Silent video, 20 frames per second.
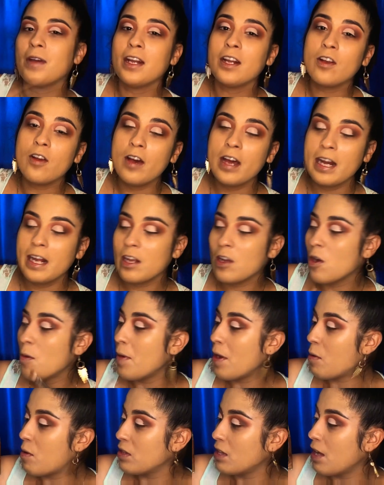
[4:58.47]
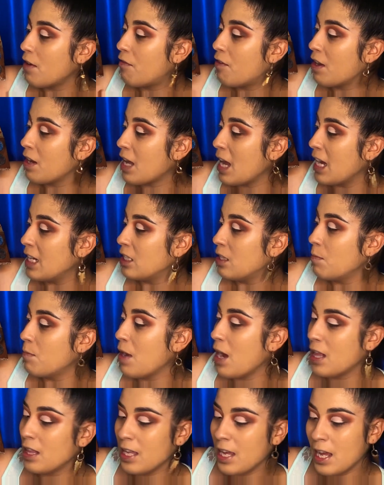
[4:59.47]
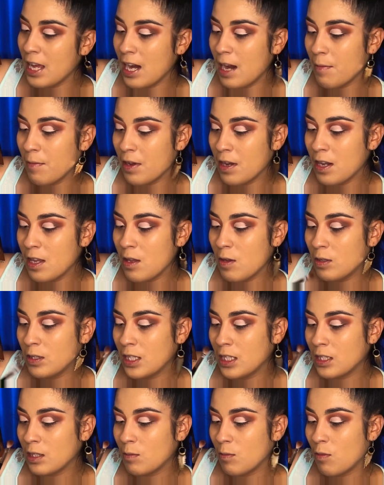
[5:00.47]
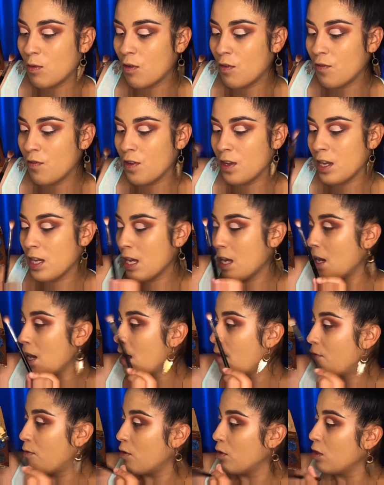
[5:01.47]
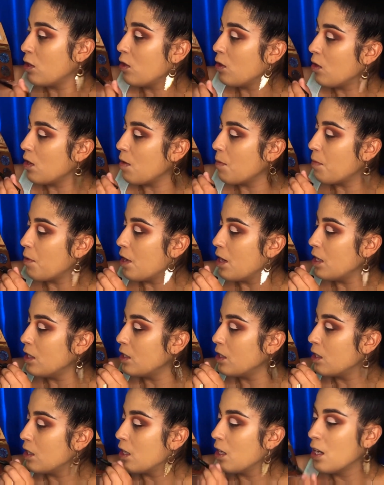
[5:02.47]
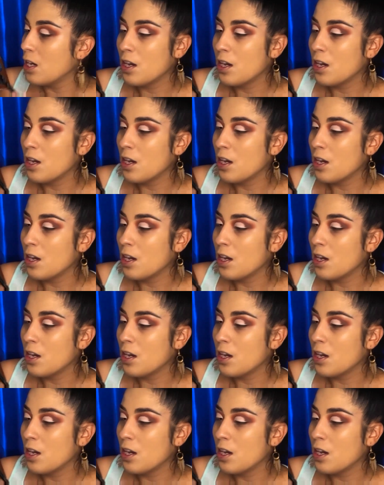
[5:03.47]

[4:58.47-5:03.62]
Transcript: I'm going to go ahead and go back with that Francation palette, and I'm going to use this Morphe again M433 brush.